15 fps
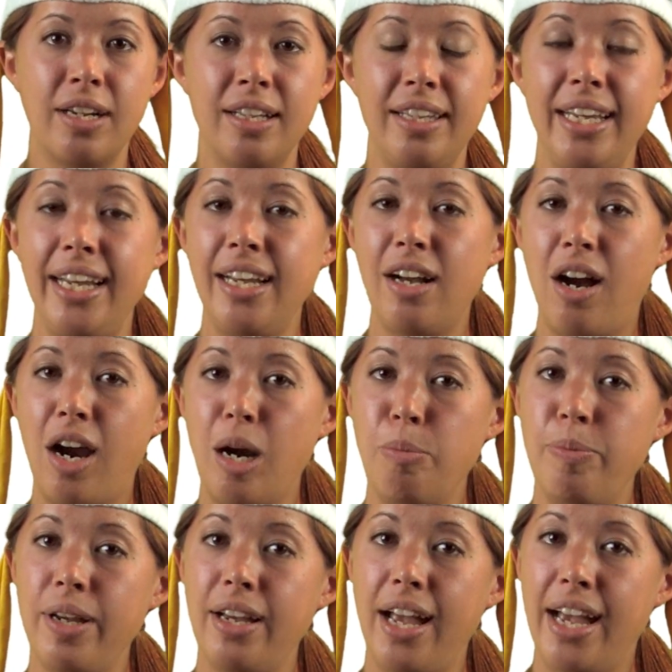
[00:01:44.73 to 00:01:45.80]
Klee,
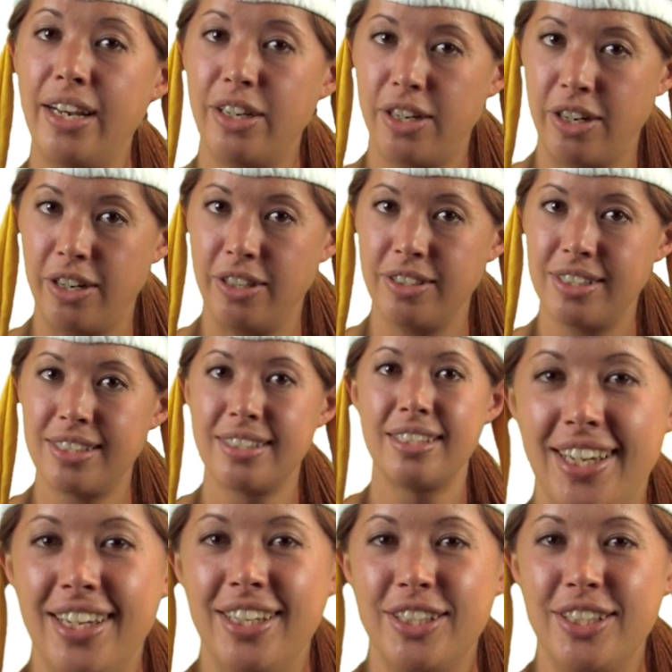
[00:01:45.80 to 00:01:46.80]
Arp, and Ernst.